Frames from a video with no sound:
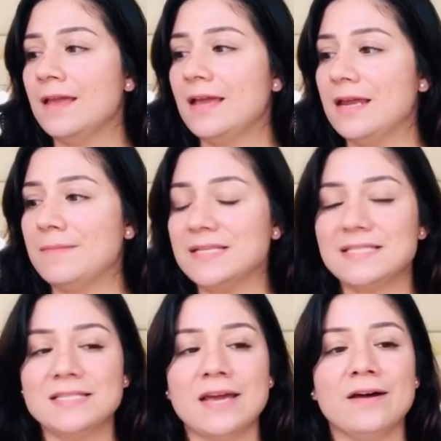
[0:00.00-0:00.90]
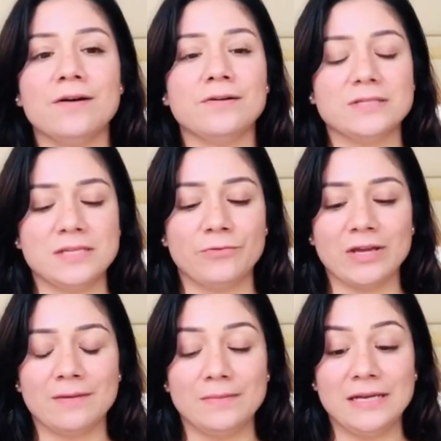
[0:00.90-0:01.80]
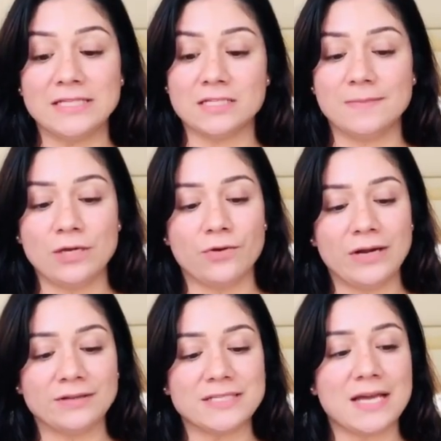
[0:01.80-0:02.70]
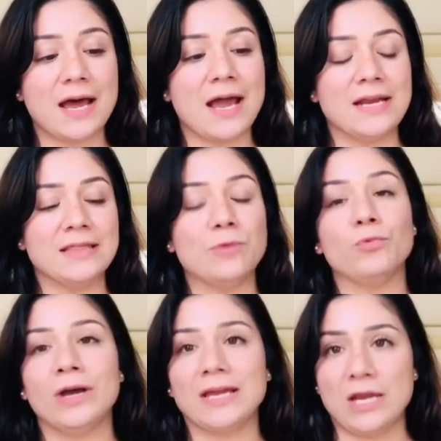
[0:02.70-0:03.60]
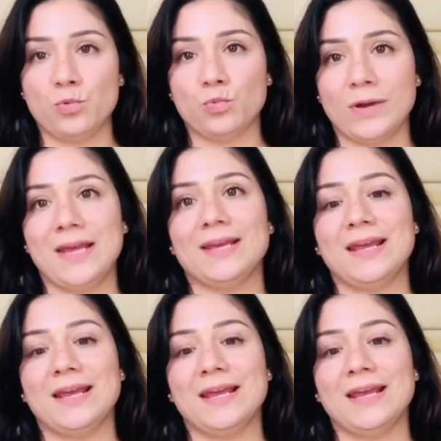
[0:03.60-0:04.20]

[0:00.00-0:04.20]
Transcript: in my cells and what can, needs to be going outside and then what can wait.